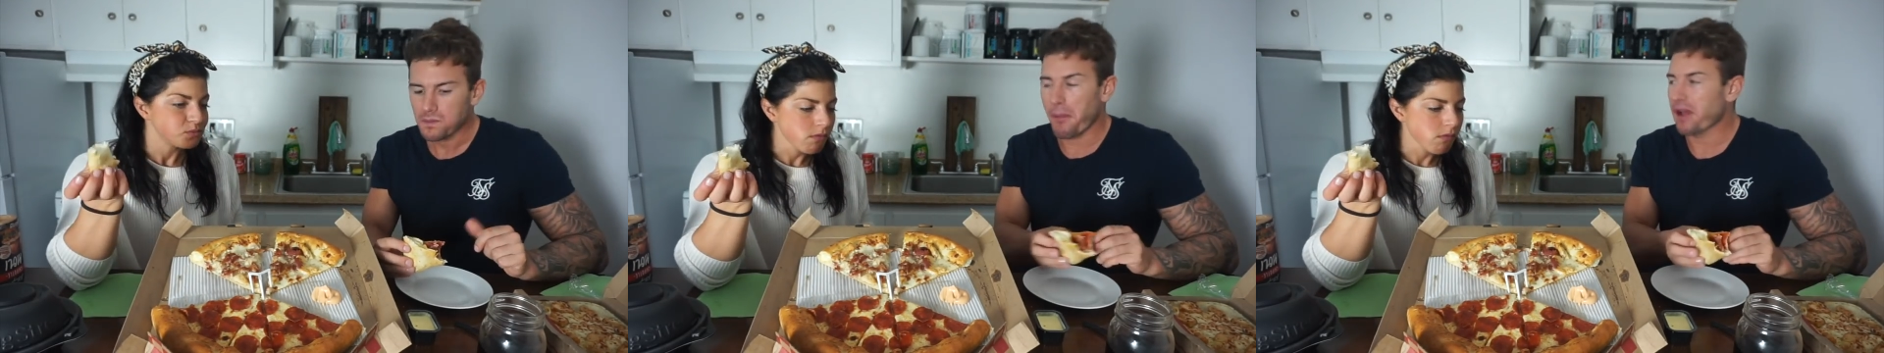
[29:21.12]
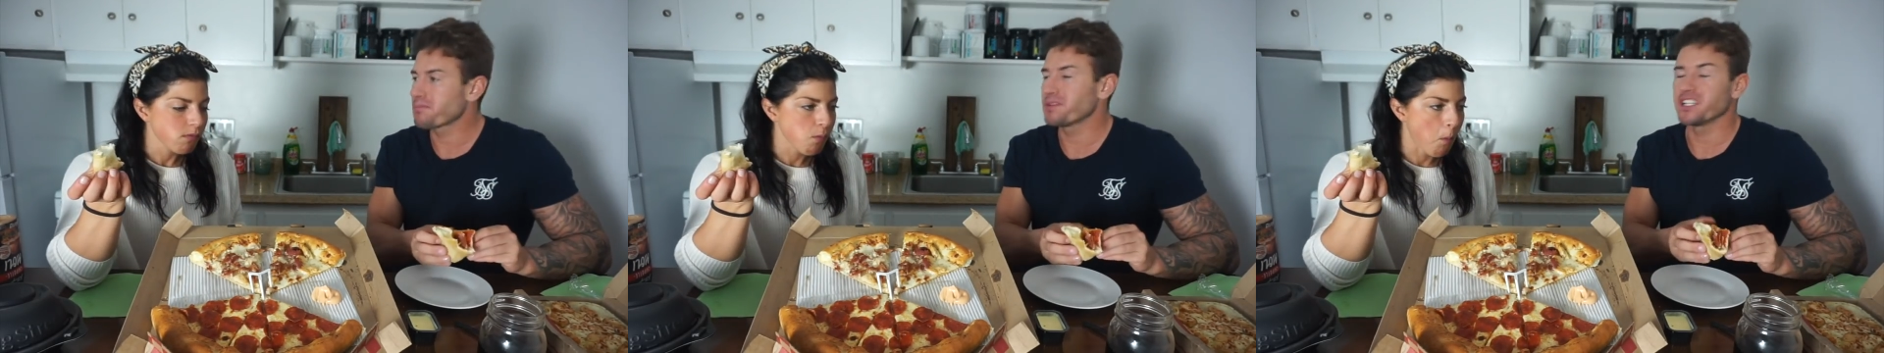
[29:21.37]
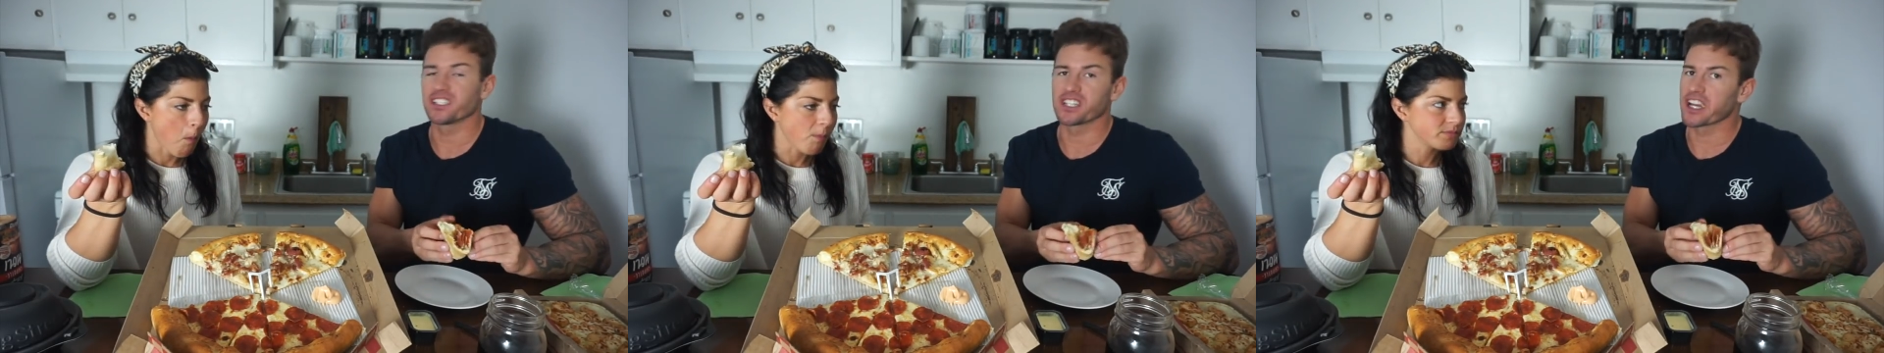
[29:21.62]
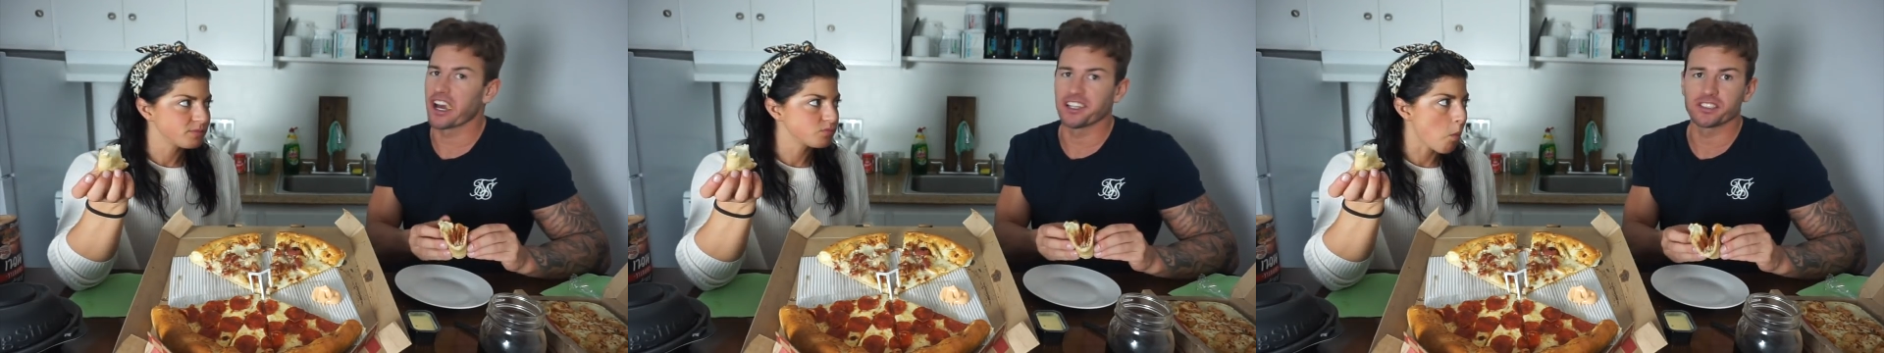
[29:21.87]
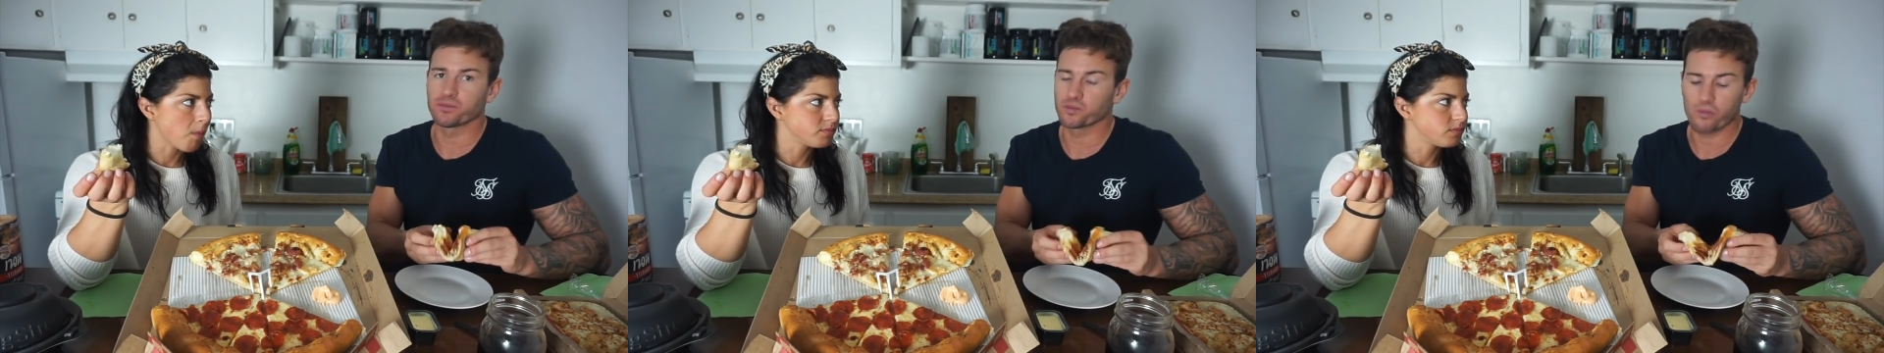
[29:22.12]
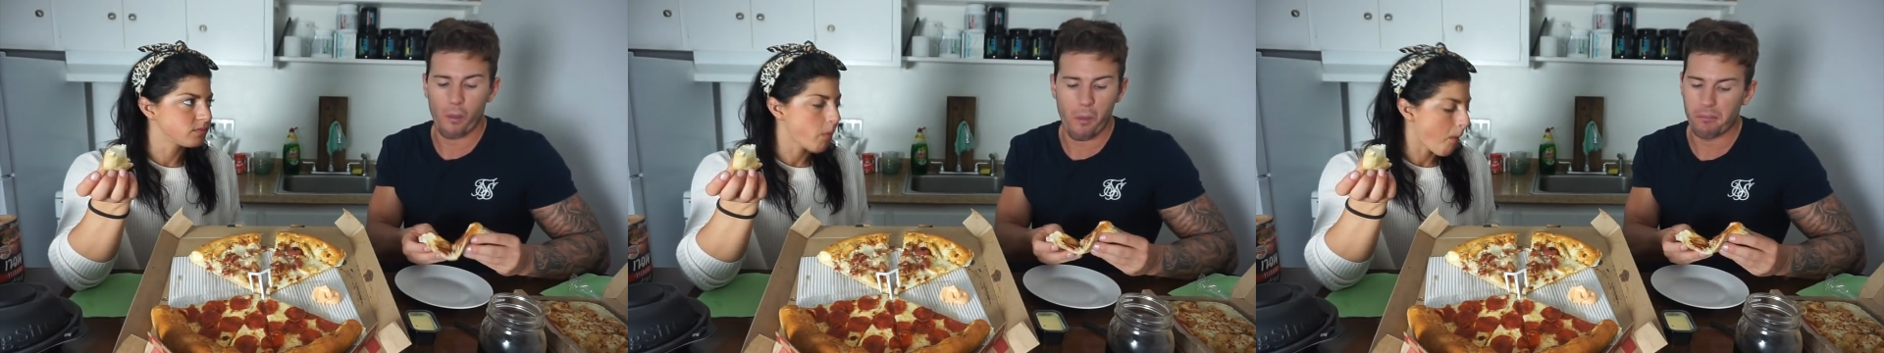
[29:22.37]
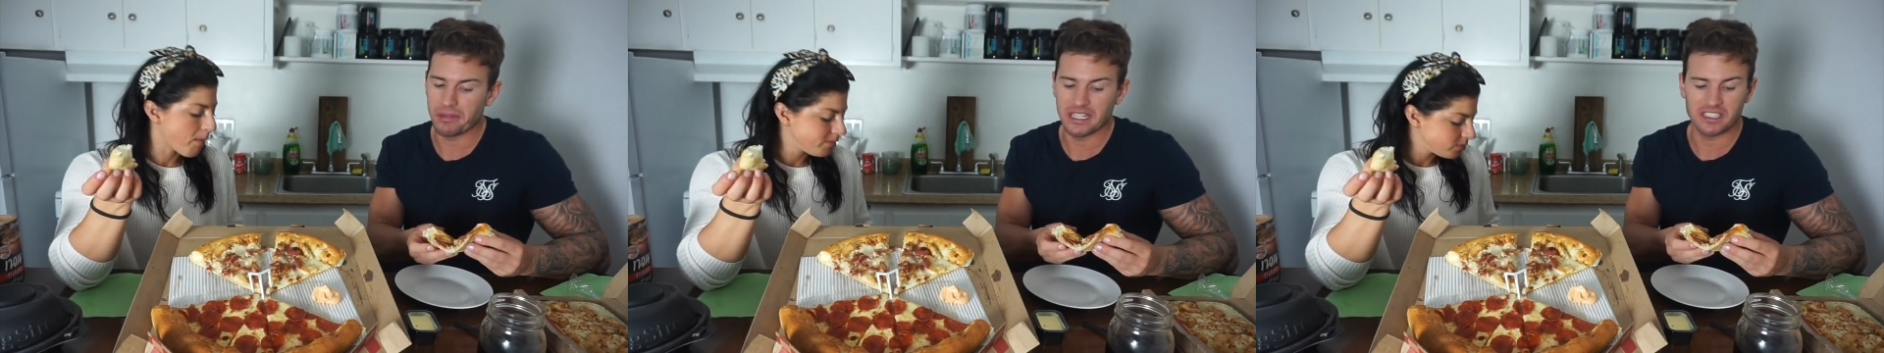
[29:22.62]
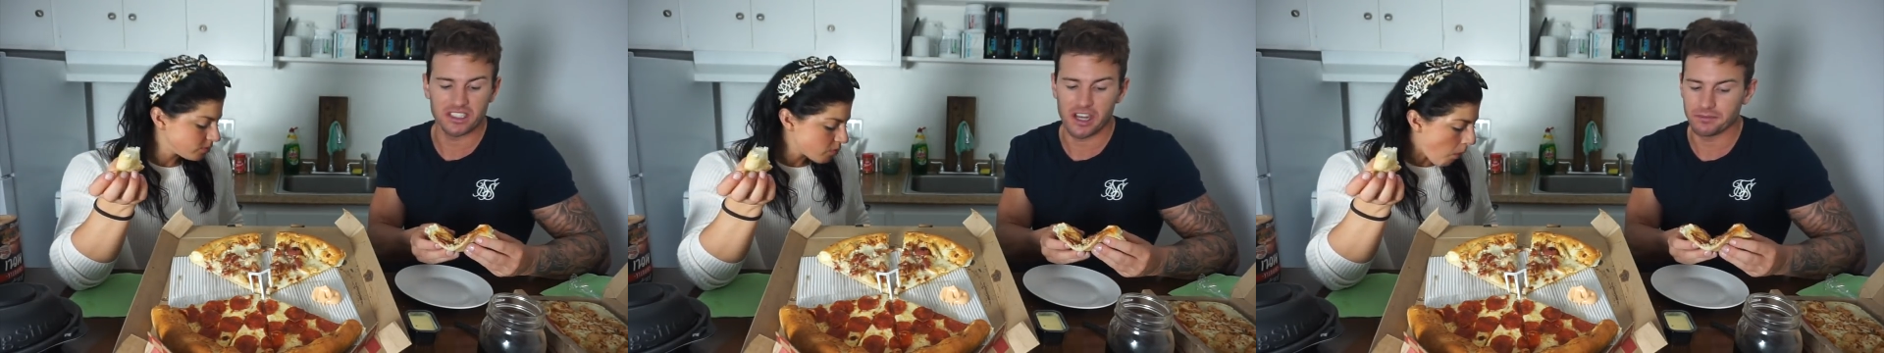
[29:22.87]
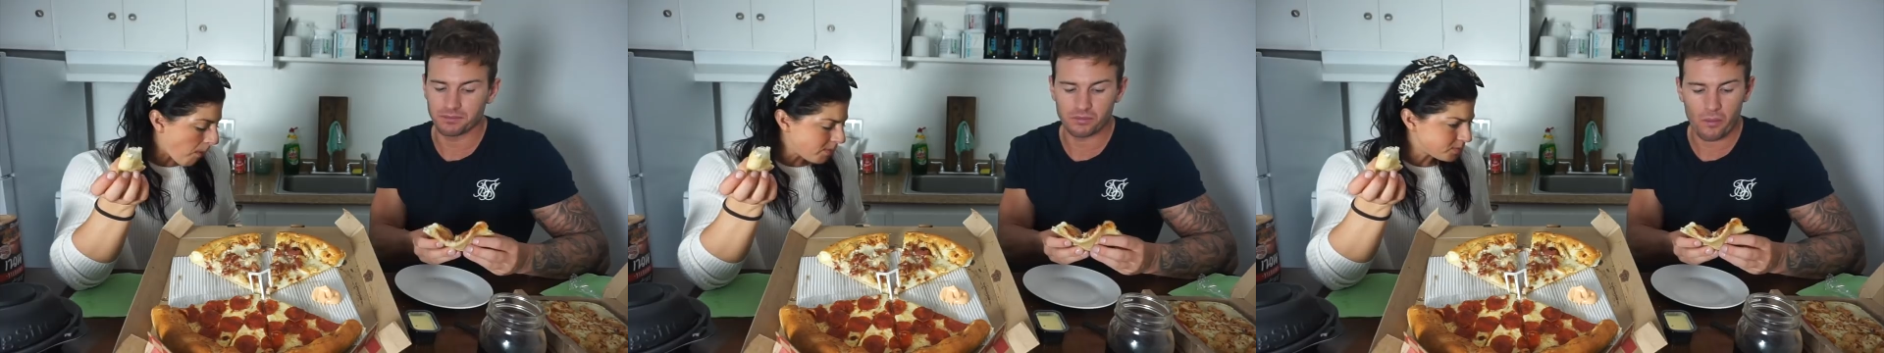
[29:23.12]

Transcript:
Speaker 1: But pizza, guys. Pizza.